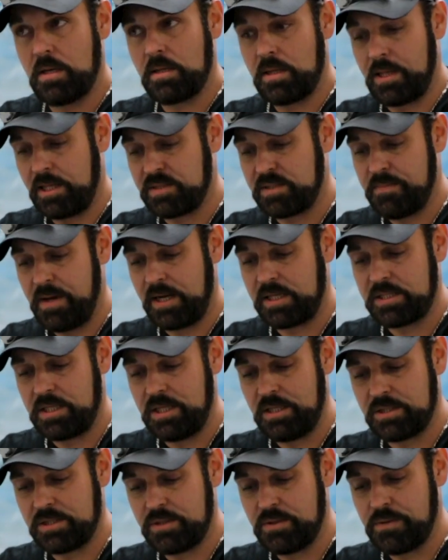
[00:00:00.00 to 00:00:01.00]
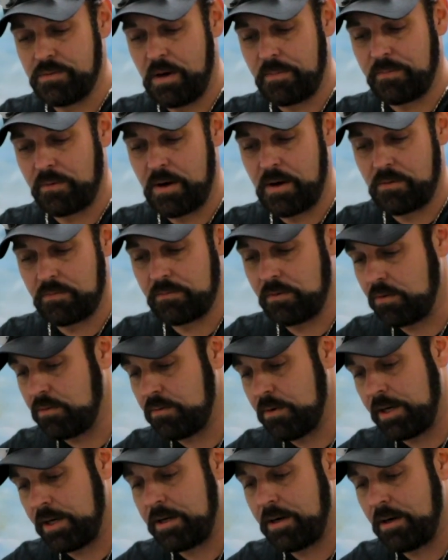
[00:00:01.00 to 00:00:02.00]
Let's mix these 2 up real
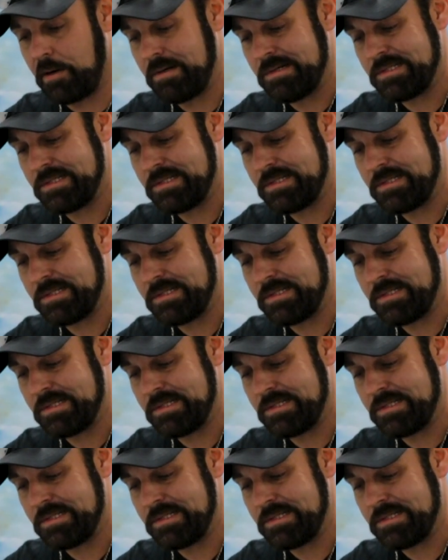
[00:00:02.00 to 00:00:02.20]
quick here.